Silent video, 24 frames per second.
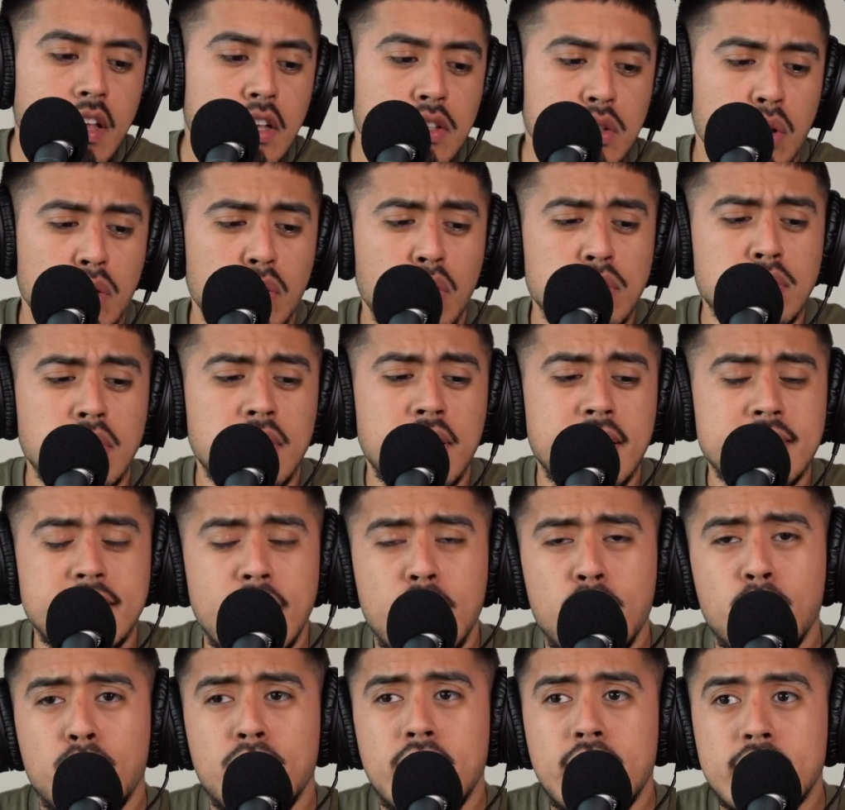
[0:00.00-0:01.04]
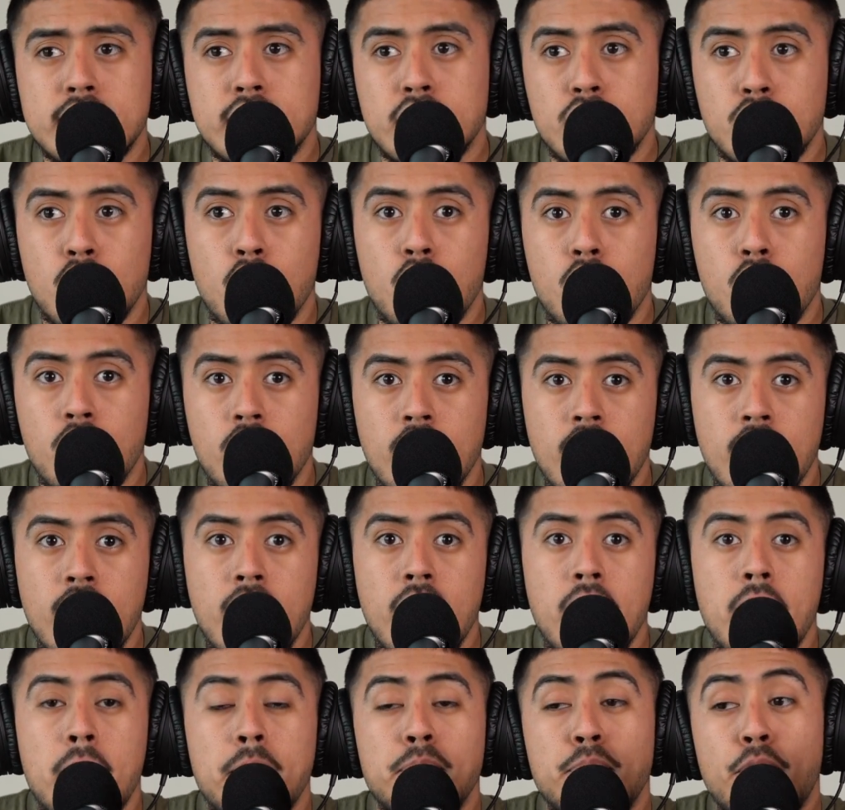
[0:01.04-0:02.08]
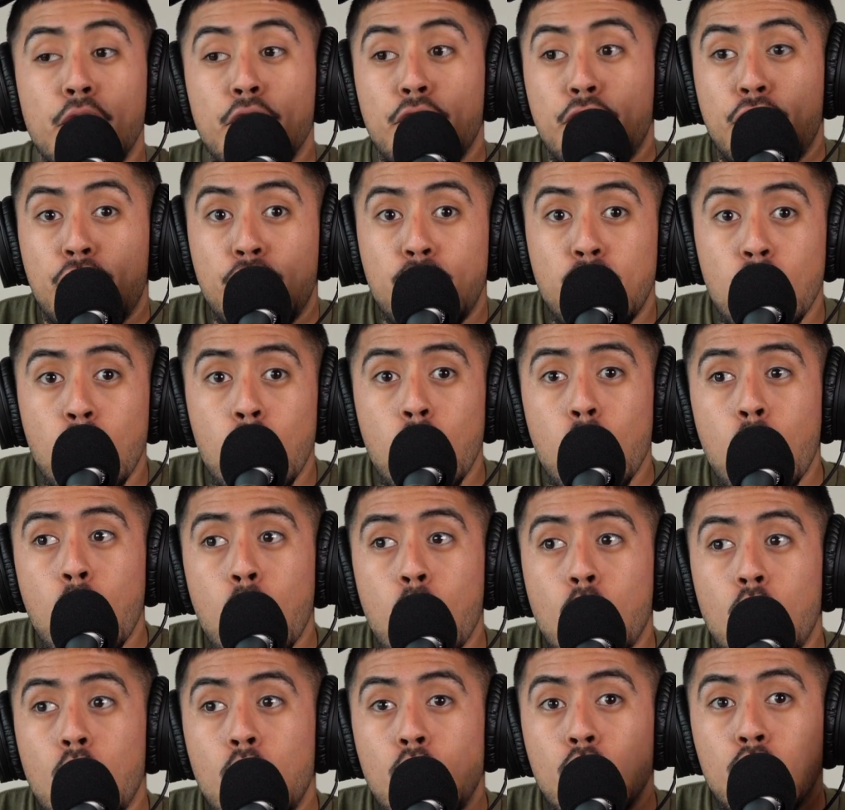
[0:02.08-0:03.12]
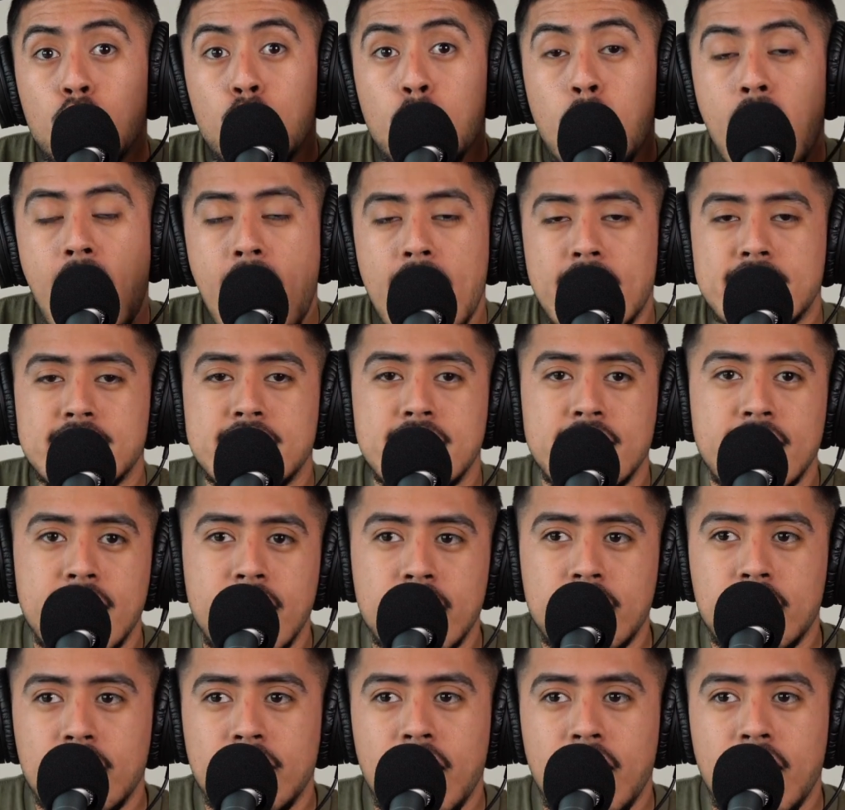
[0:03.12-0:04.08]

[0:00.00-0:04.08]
So those are things that you need to know before you actually get there.